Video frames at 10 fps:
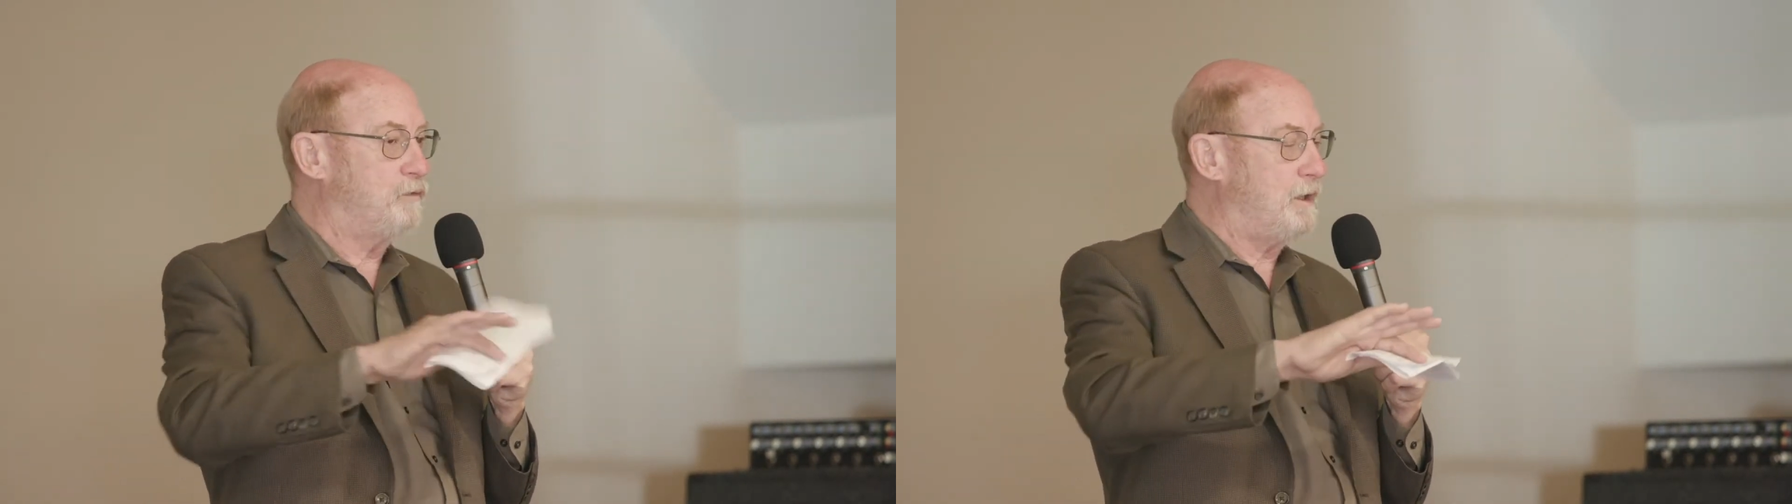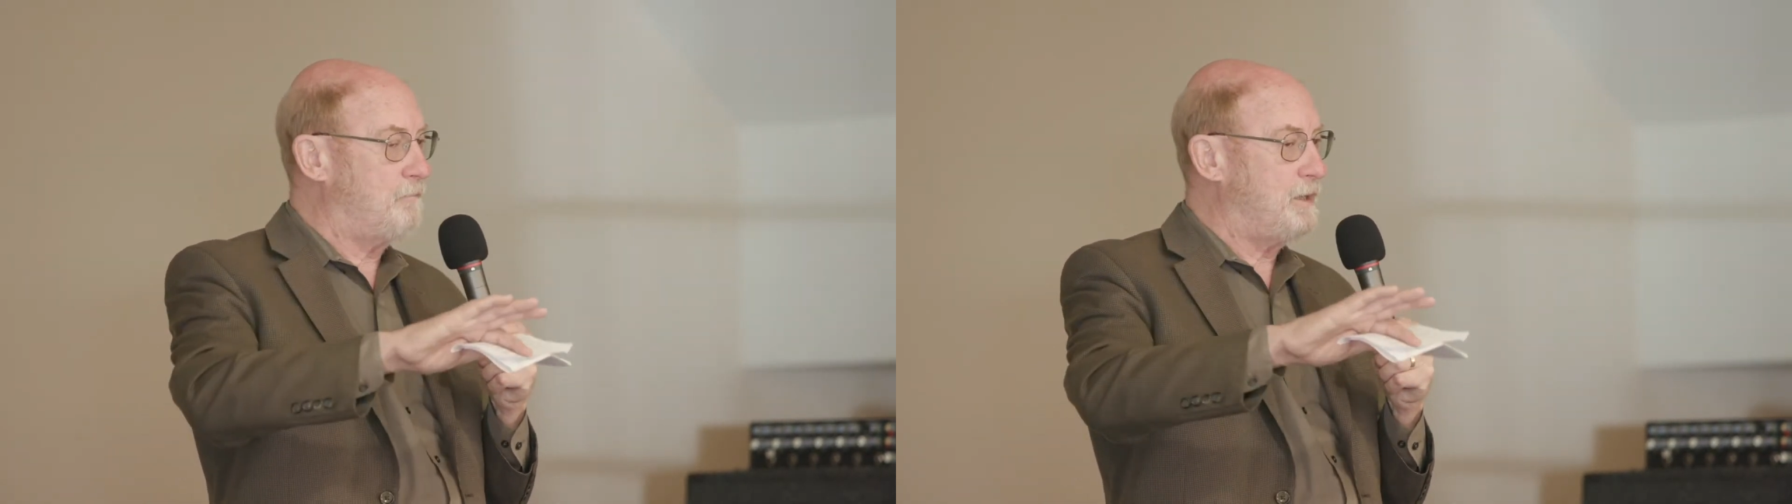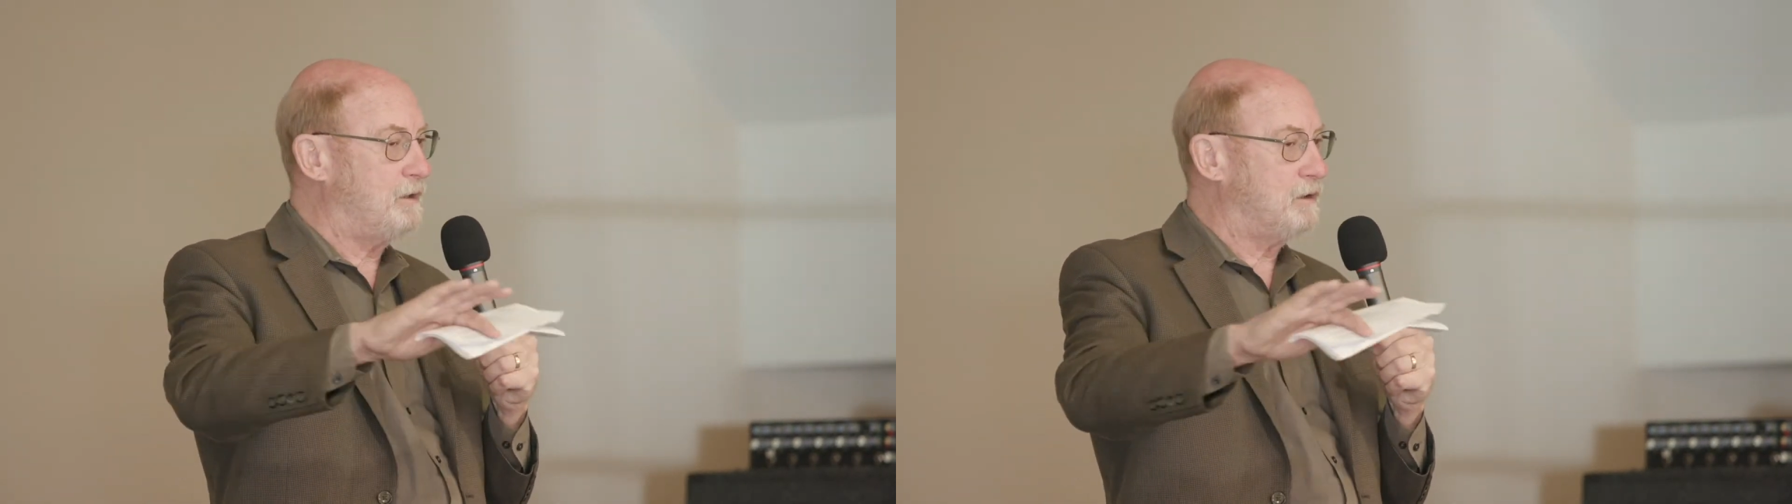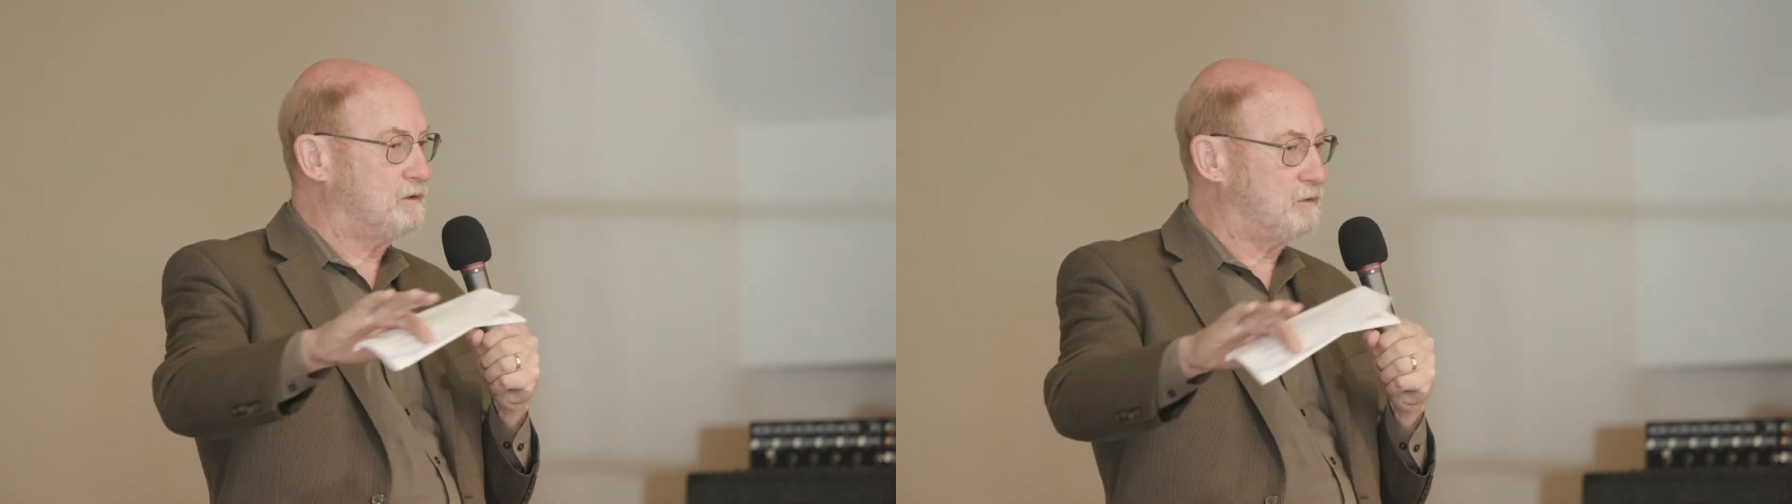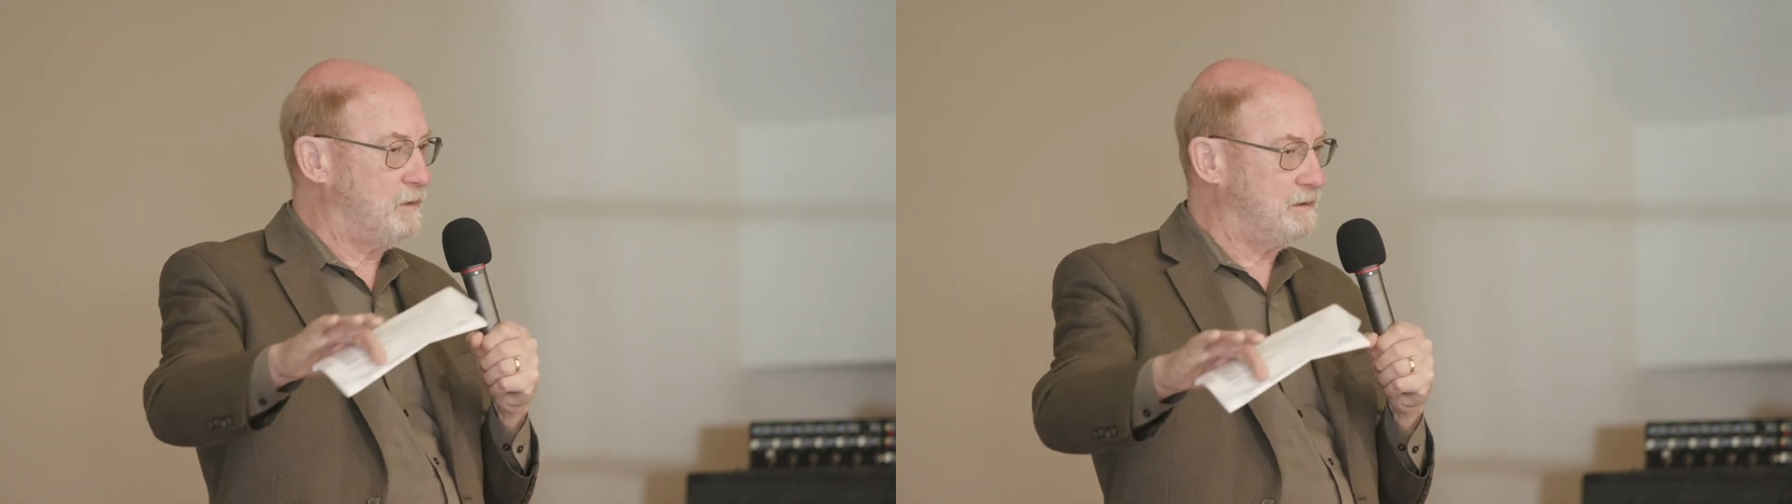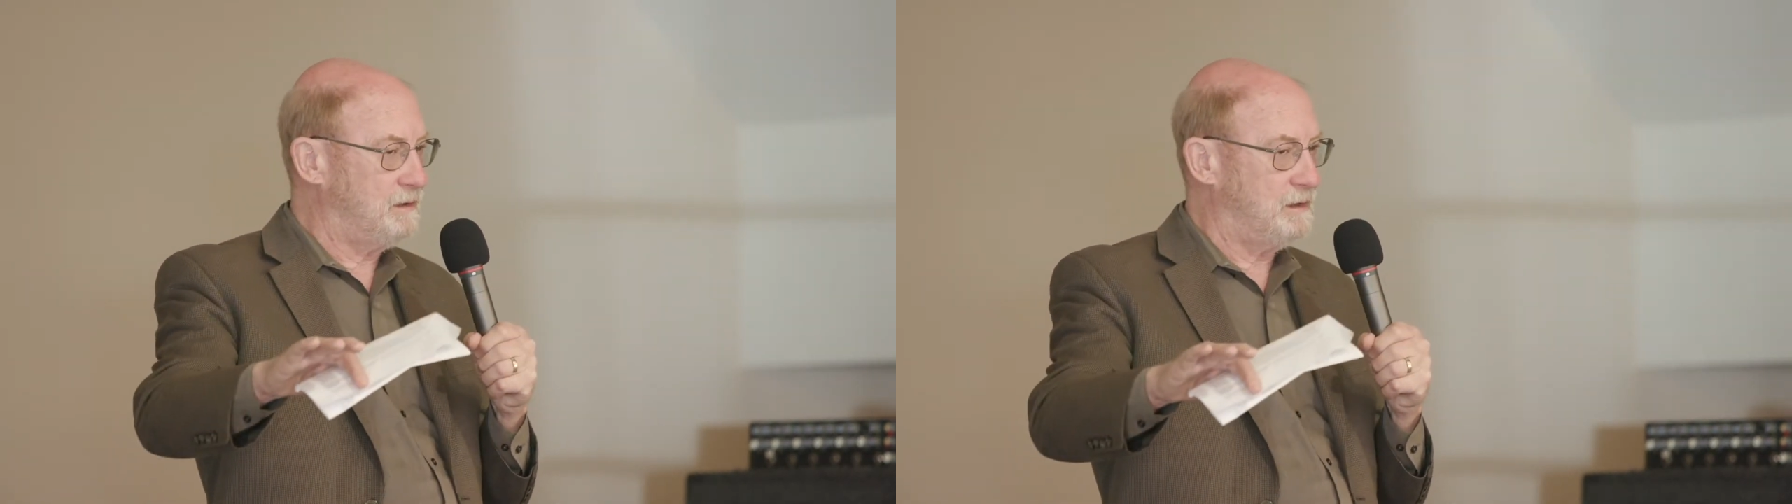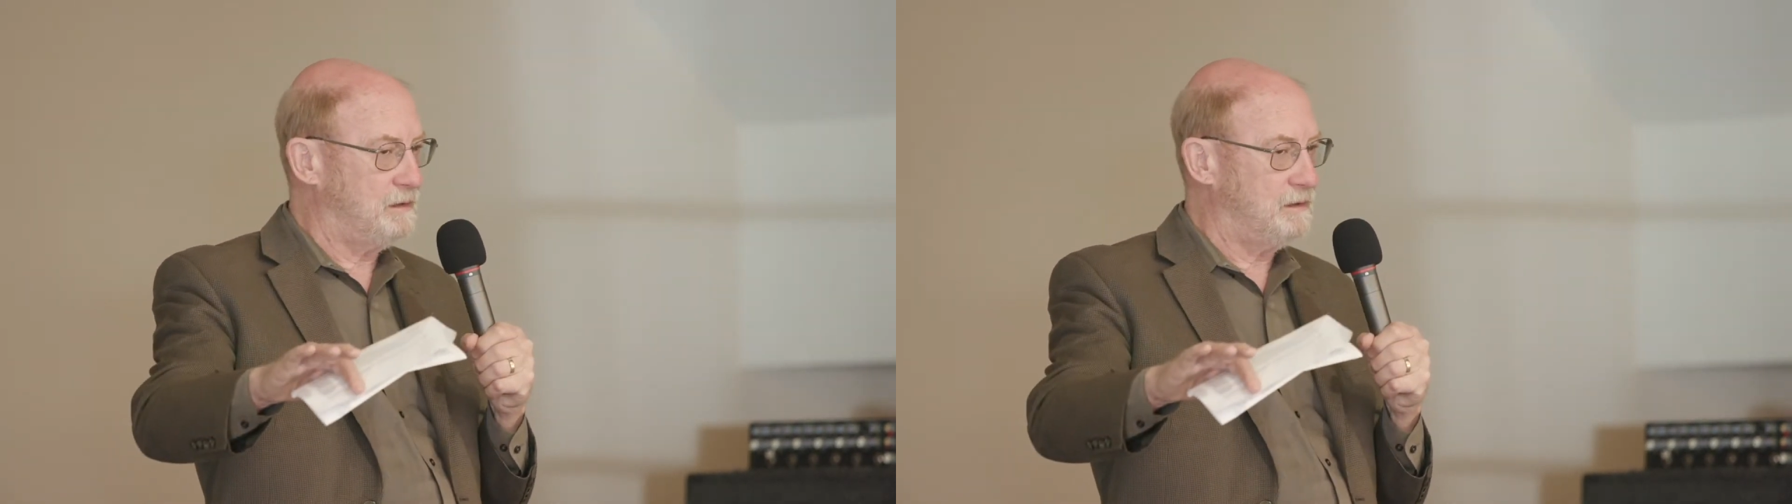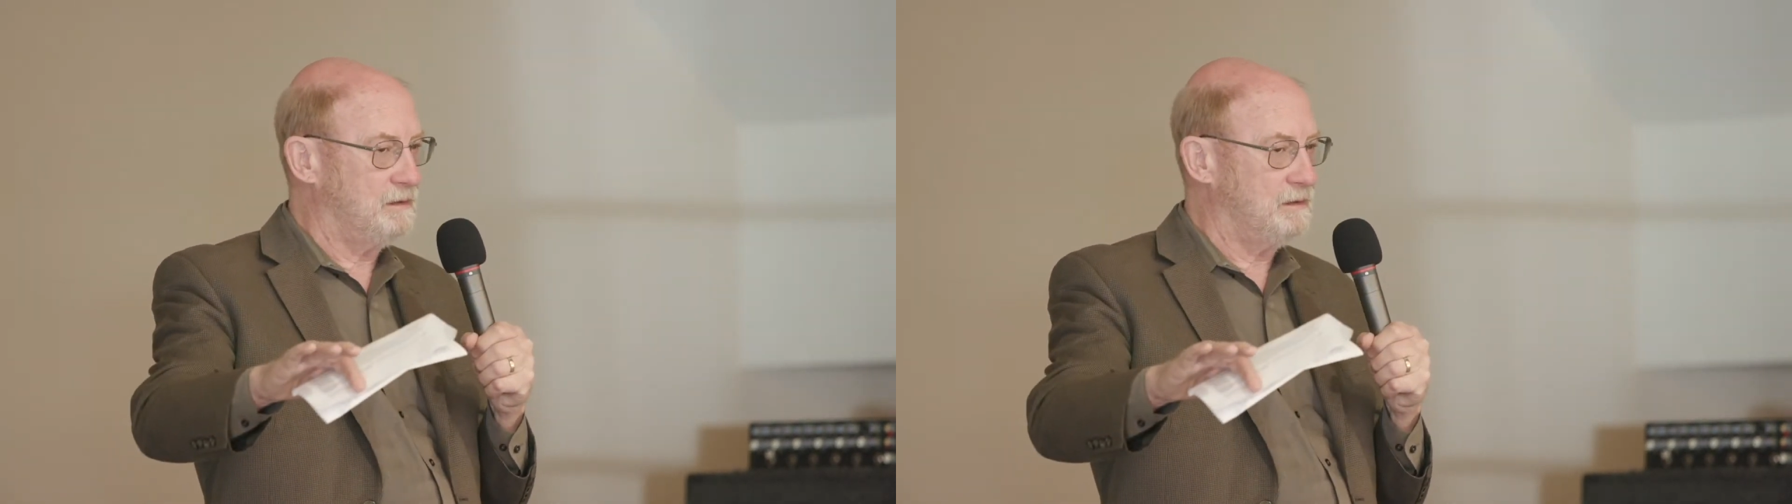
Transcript: read about Australia